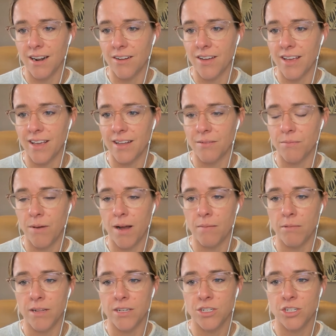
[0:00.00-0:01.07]
and I'll hit
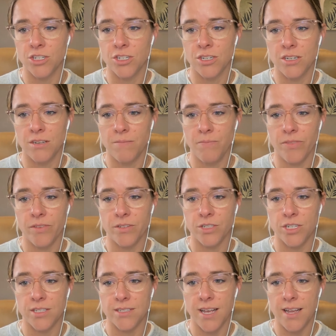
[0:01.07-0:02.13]
Publish
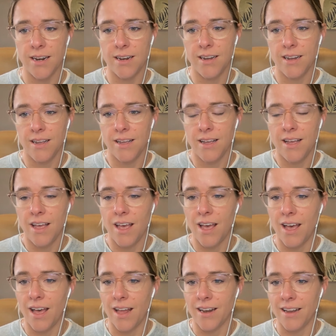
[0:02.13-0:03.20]
Sheet Set,
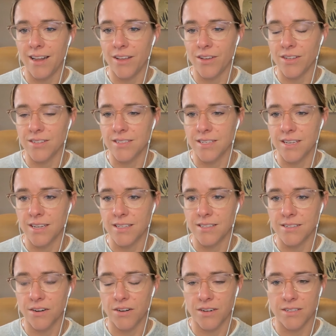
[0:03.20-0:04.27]
and you can see it's
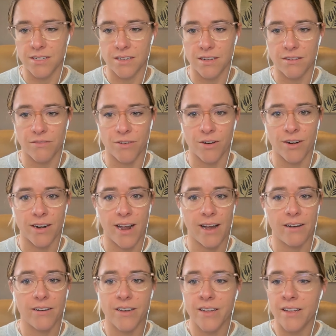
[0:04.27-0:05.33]
starting to convert
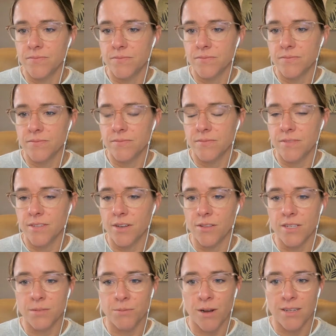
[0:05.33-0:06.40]
now. So
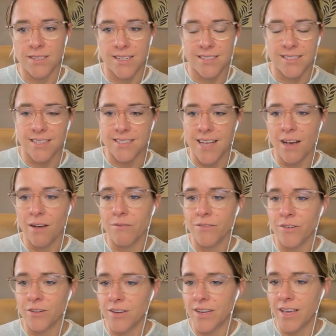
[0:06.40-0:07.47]
this process is
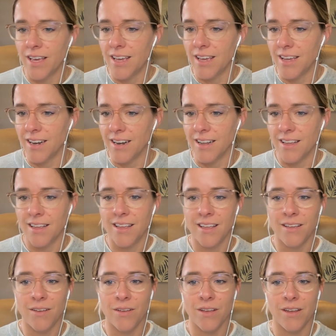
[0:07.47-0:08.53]
helpful in,
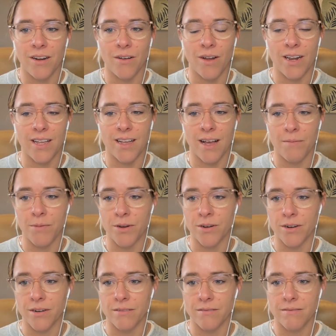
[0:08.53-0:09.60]
anytime
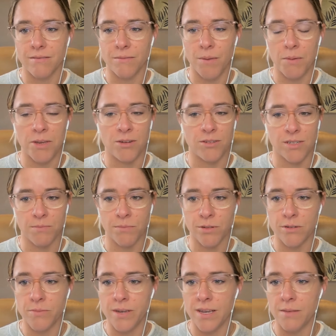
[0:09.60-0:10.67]
you're maybe using
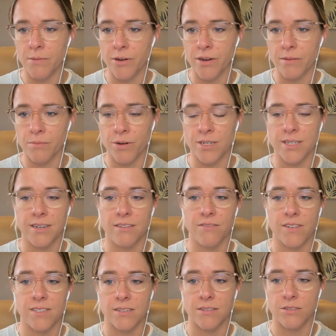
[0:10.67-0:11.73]
Bluebeam or you're printing a
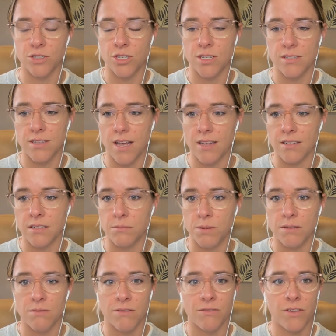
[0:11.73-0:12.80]
physical sheet set to
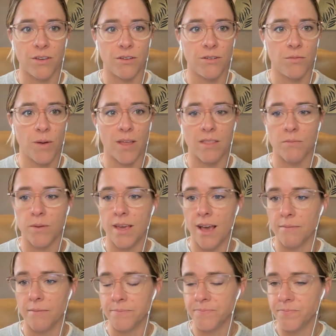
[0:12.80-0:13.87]
be reviewed by the
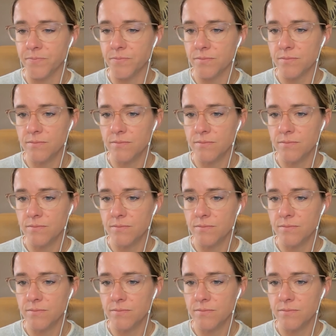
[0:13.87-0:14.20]
PM